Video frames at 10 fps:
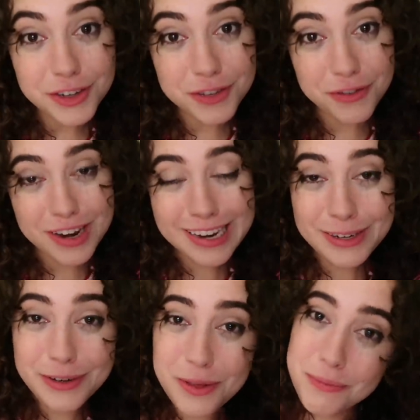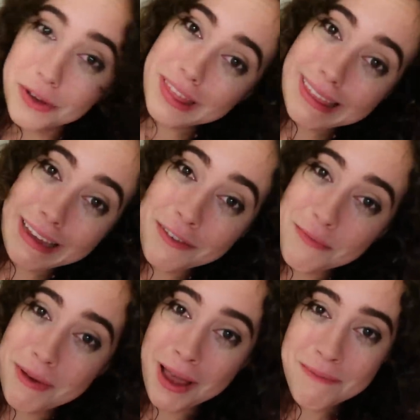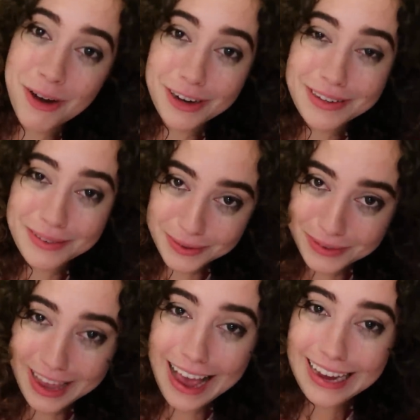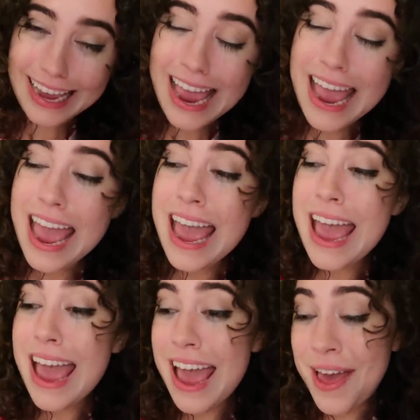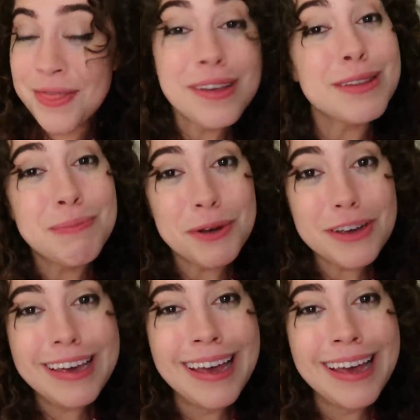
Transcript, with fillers: just finished The Book Thief by Markus Zusak, And this book